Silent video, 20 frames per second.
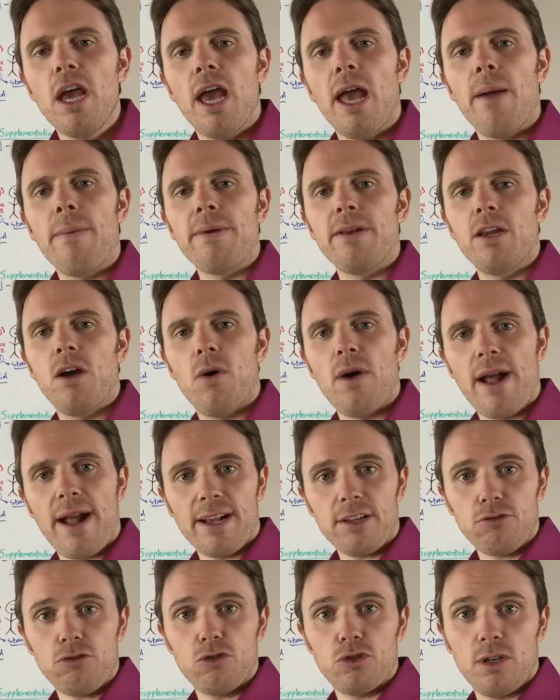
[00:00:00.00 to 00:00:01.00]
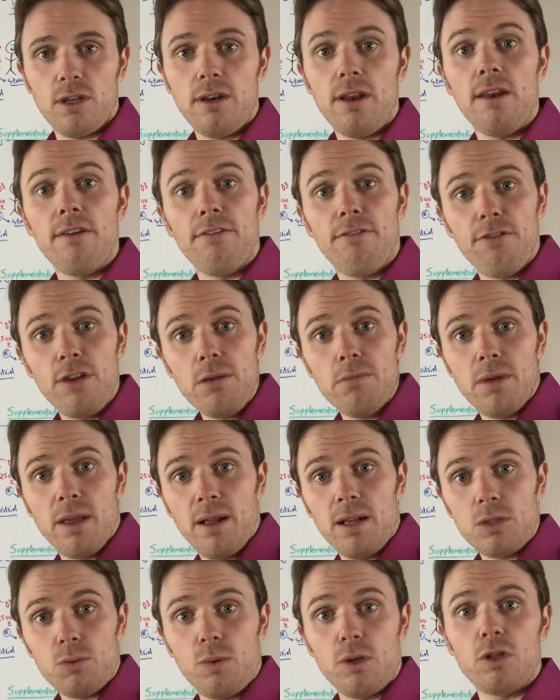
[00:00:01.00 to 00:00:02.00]
and we know estrogen in
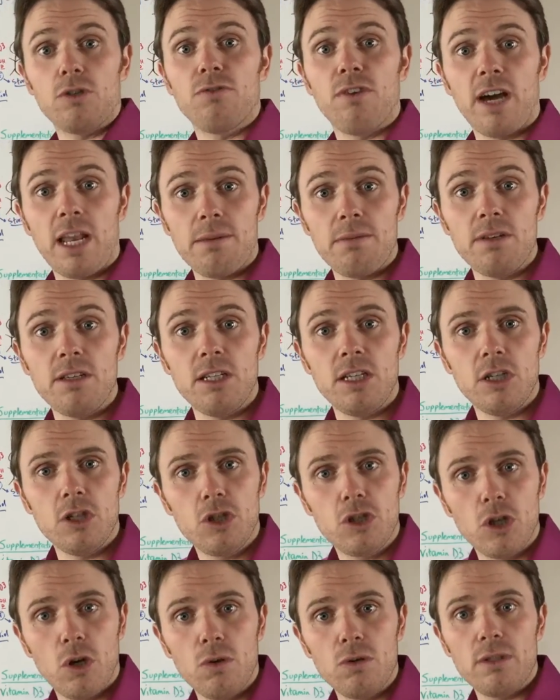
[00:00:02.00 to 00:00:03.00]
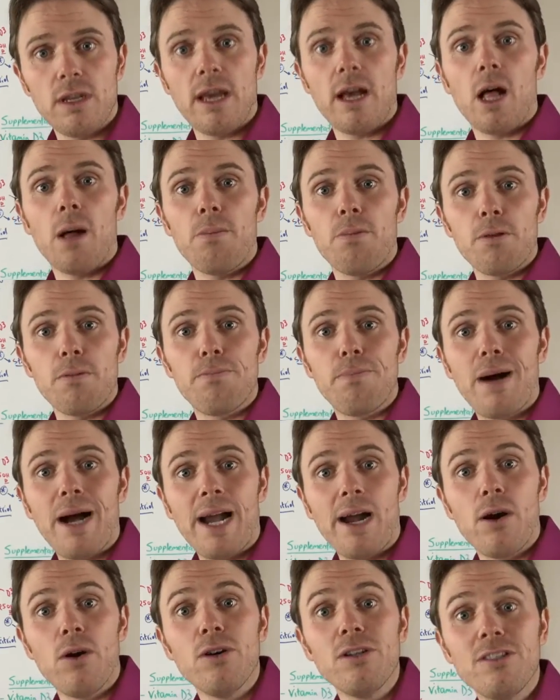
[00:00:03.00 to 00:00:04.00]
females, which vitamin D is shown to help with
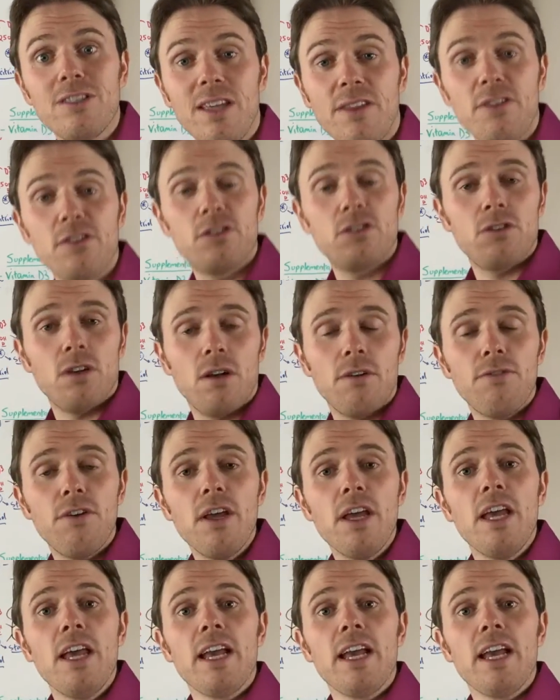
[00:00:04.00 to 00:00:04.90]
biosynthesis of,